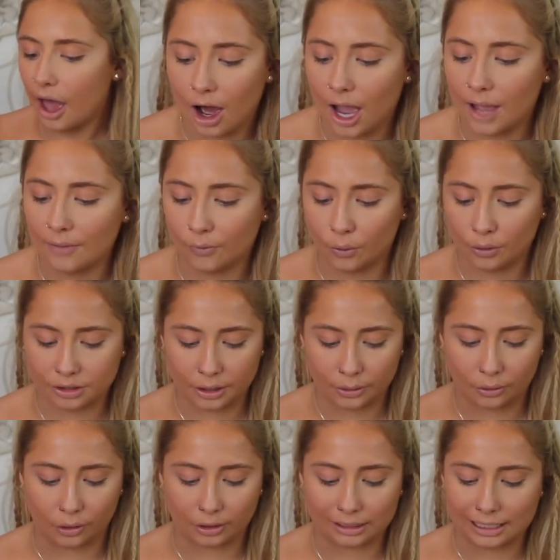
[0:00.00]
I've
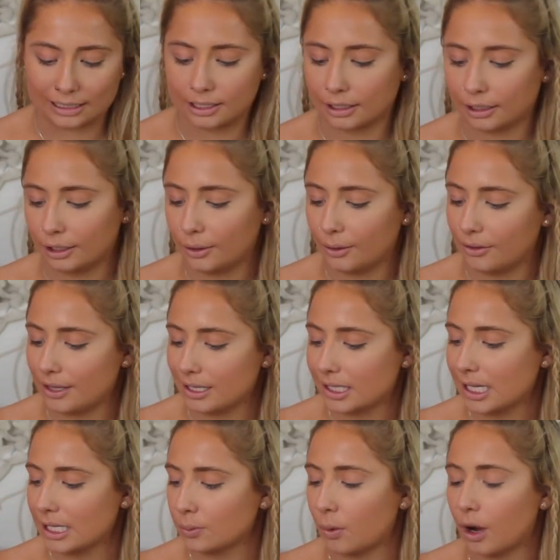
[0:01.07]
also got glitter glue. This
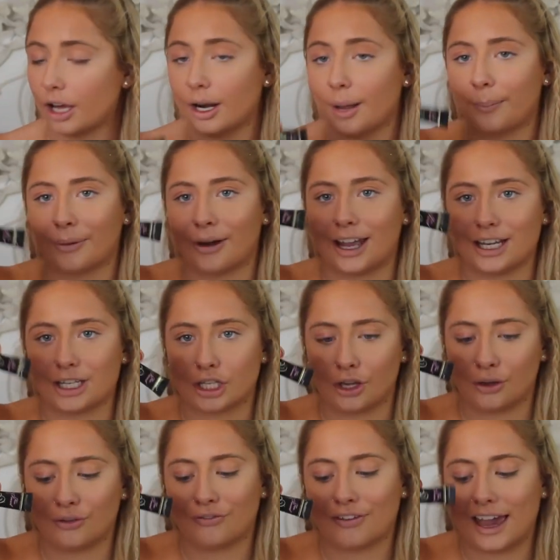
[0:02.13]
is one by
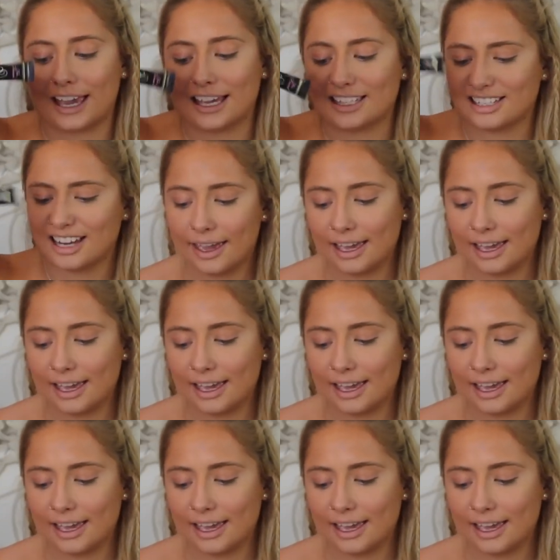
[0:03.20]
Too Faced.